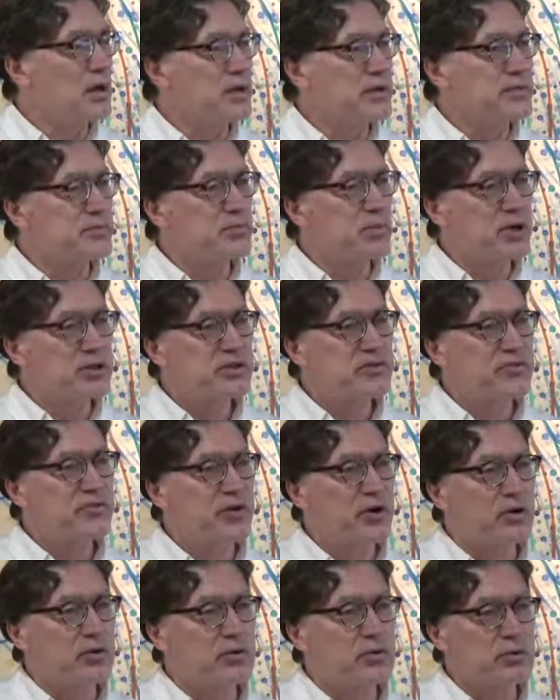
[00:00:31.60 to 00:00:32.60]
is much
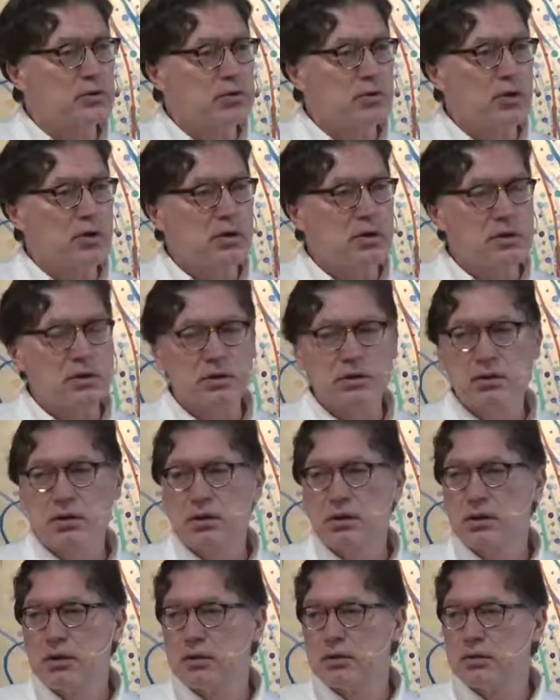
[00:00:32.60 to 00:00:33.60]
farther along
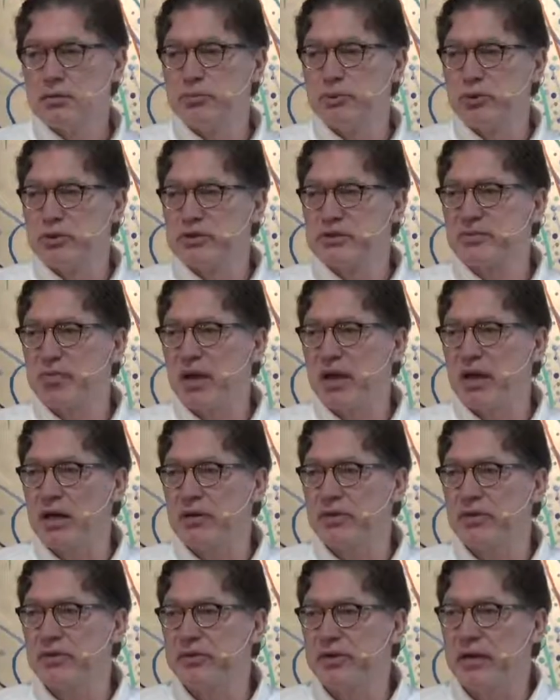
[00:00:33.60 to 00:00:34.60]
the Buddhist
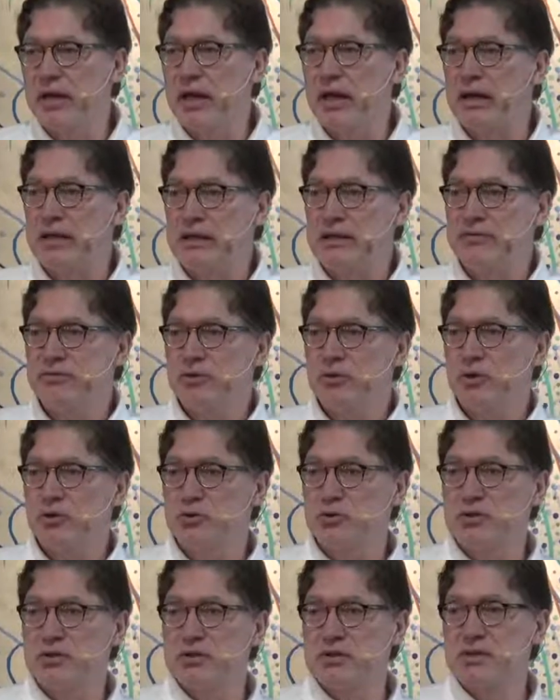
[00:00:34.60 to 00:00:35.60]
path than I, even
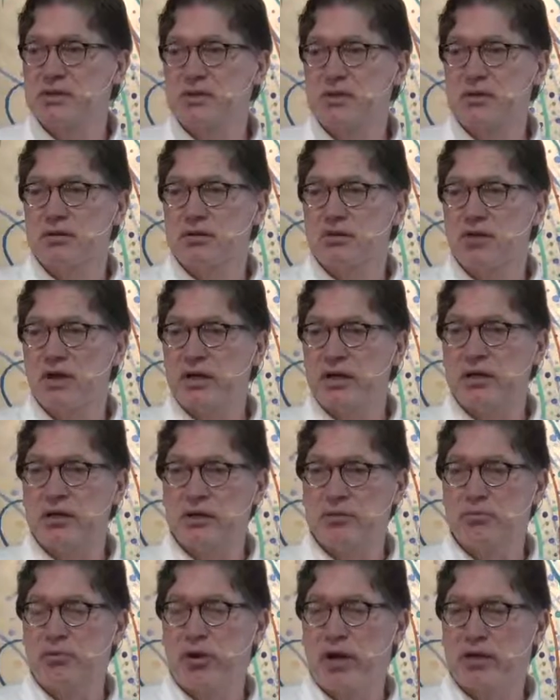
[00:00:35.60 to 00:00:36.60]
though she has studied it
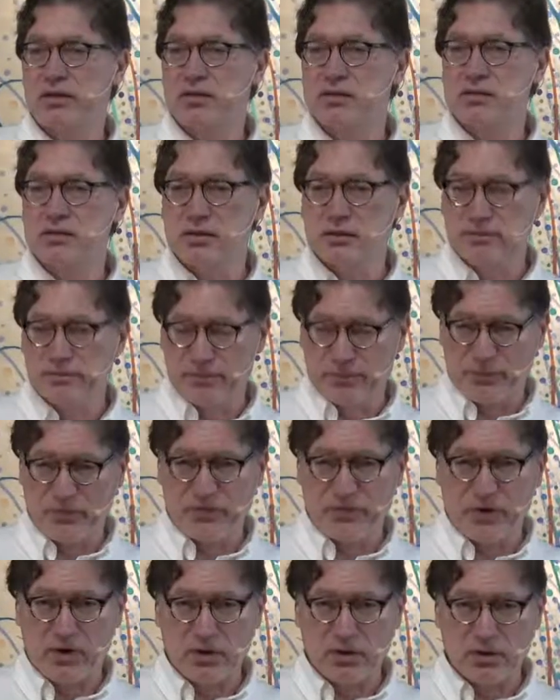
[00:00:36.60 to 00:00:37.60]
and practiced it
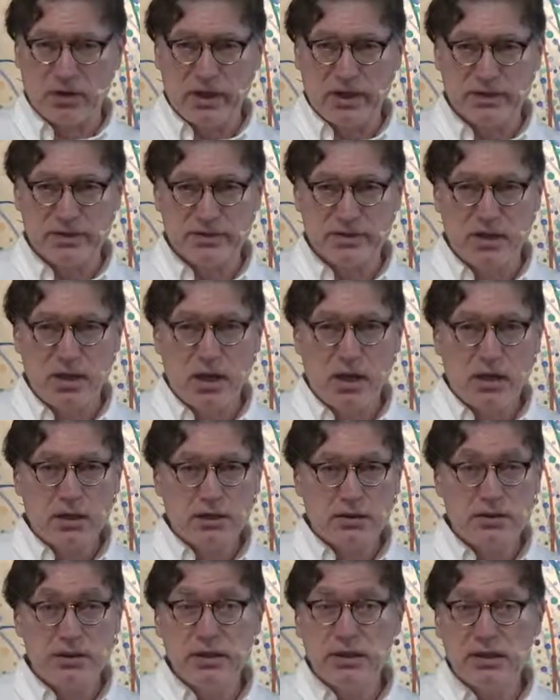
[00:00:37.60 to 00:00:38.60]
far less,
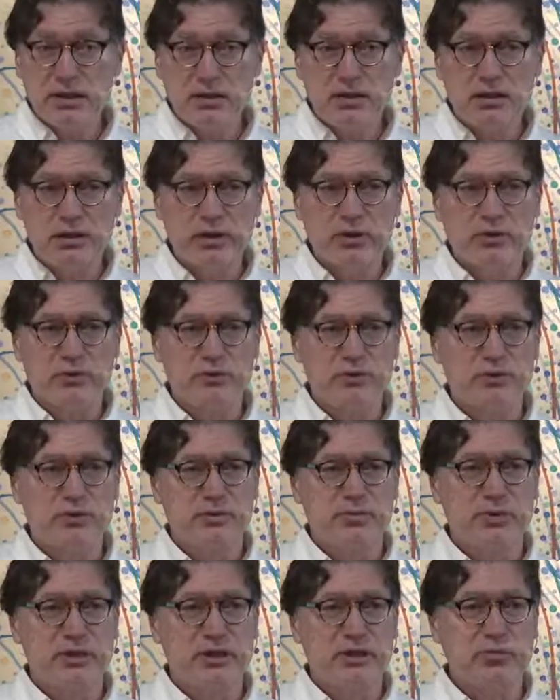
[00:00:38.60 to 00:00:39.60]
did lean over
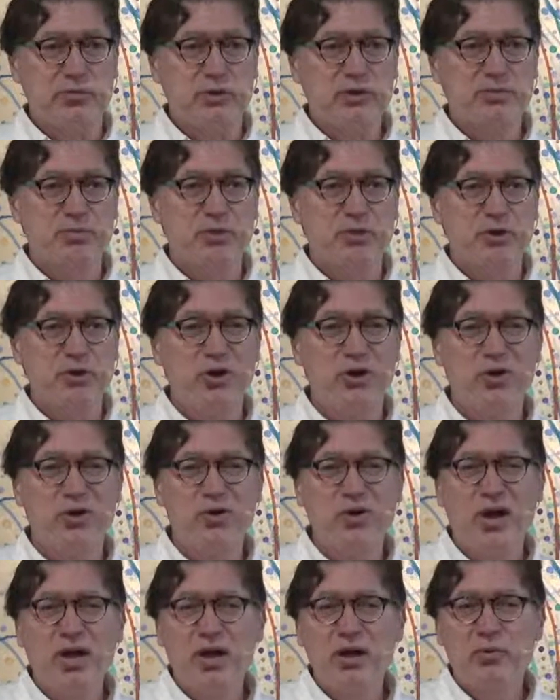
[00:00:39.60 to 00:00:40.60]
to me and whisper, you
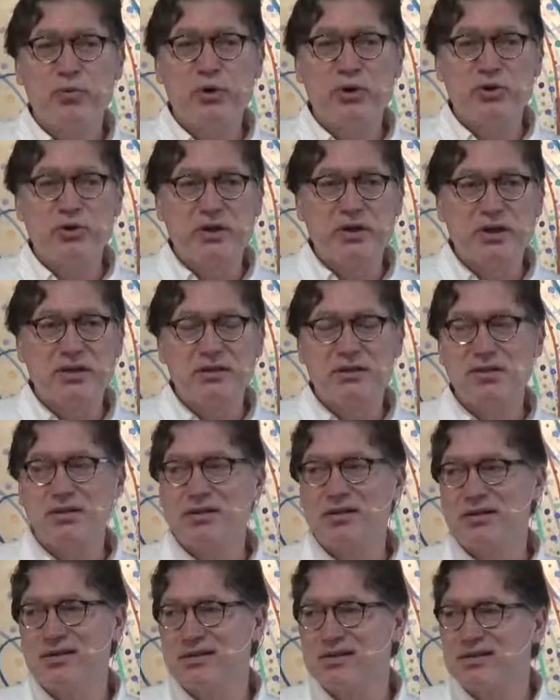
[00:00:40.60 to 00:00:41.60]
know, when you get to
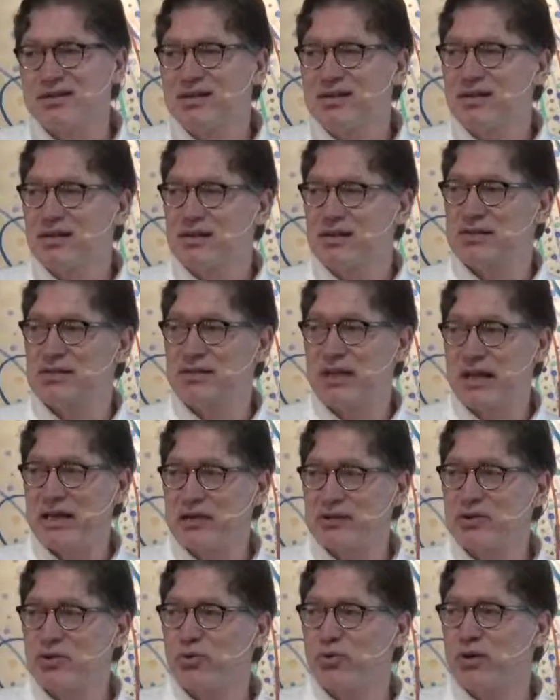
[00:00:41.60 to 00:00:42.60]
the
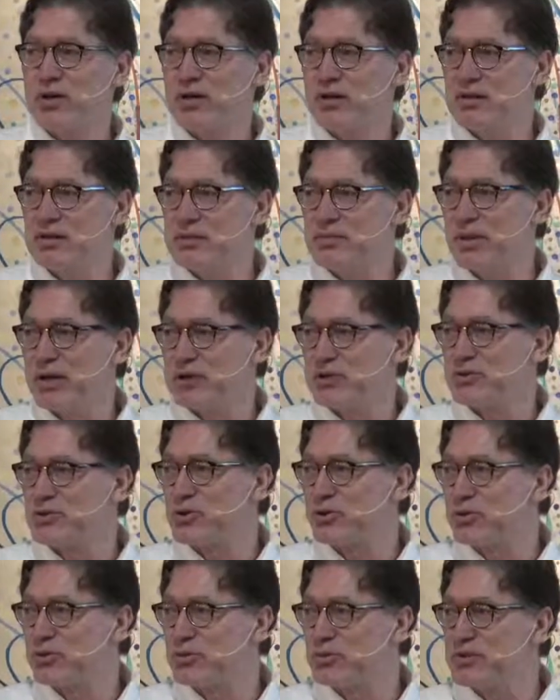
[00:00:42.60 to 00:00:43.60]
Sanskrit and the Tibetan
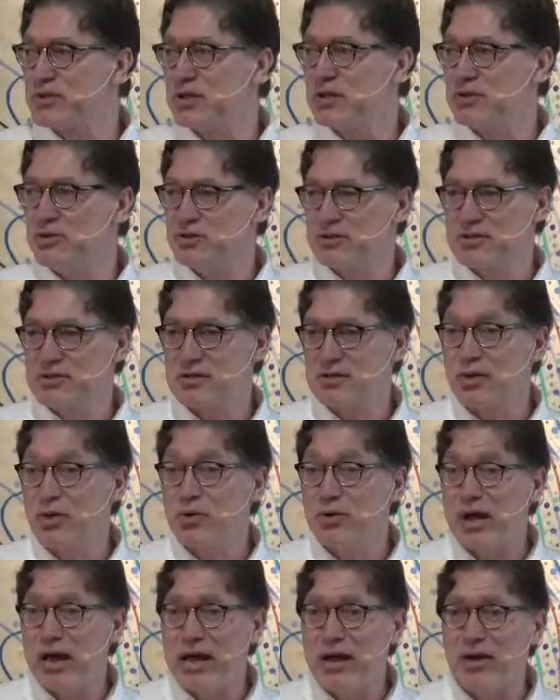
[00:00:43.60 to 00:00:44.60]
terms, can you just
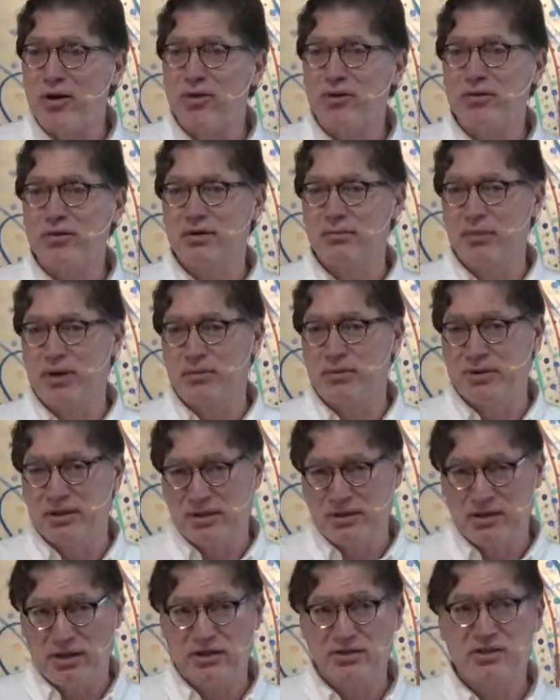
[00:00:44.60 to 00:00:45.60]
slow down and
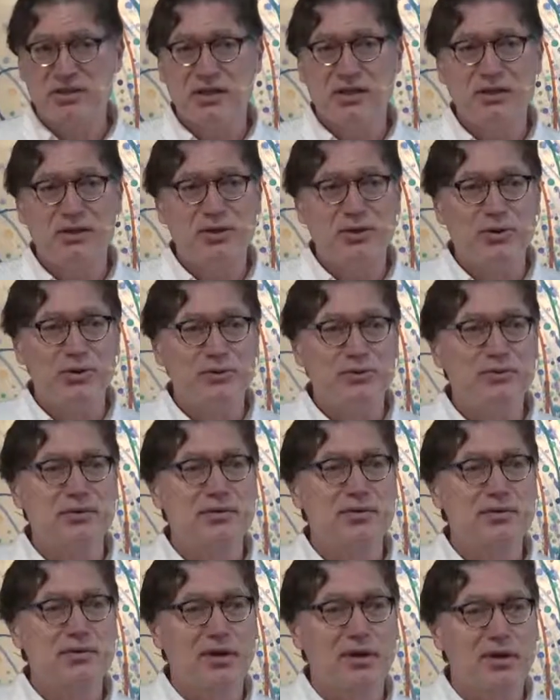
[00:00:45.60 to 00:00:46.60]
maybe enunciate those
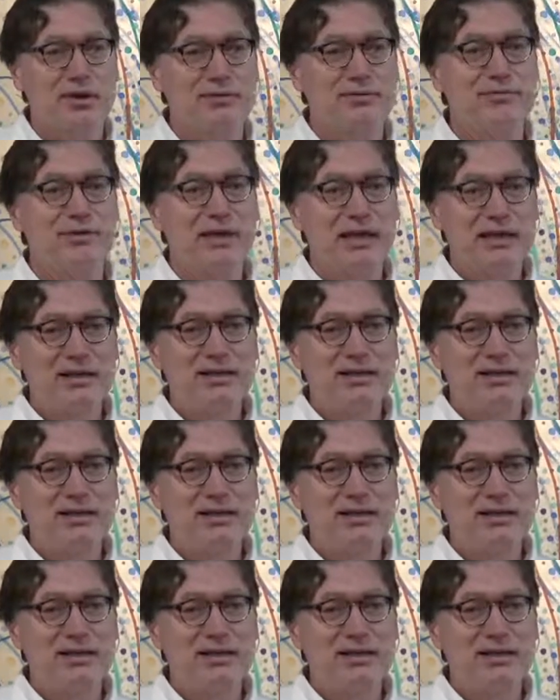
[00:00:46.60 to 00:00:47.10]
kind of,